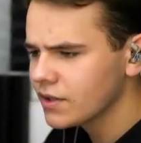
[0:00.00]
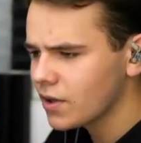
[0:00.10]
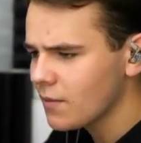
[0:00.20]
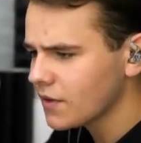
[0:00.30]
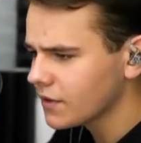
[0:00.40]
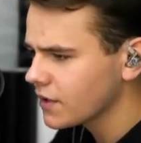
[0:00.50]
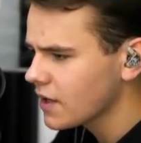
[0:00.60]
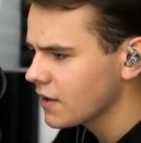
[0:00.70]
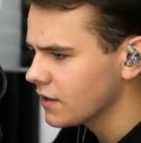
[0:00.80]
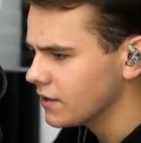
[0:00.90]
What is wrong
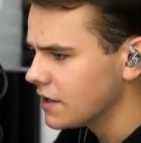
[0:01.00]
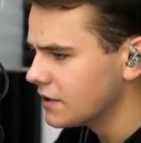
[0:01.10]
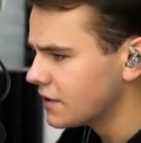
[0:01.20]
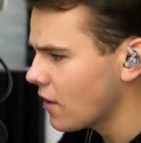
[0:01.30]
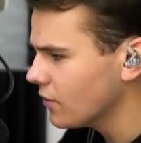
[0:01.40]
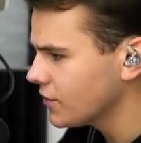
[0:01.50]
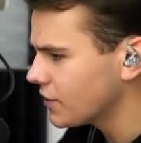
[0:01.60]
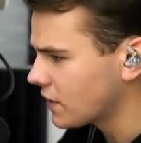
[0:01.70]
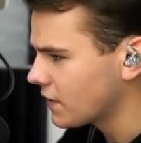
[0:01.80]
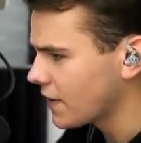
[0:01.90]
with these
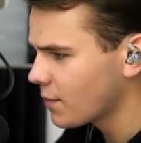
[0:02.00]
hills here?